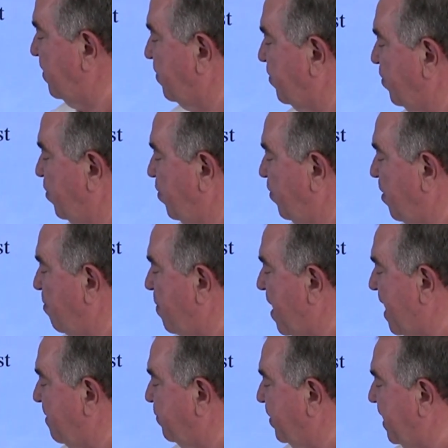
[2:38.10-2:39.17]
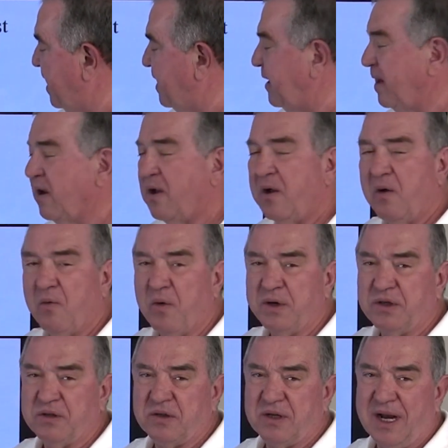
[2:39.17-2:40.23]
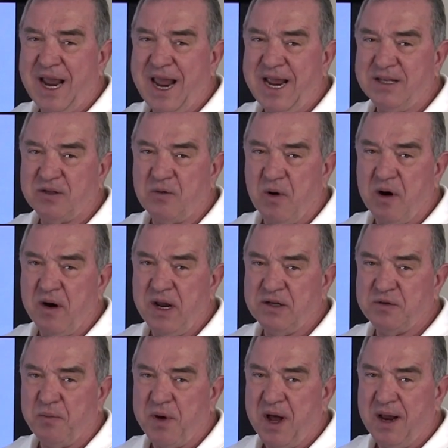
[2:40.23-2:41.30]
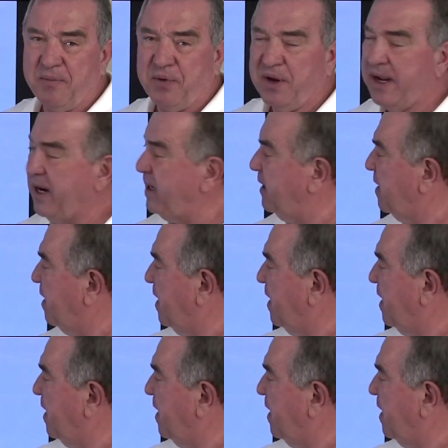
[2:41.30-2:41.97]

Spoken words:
through the bond plate, which is an 8 square inch bond plate,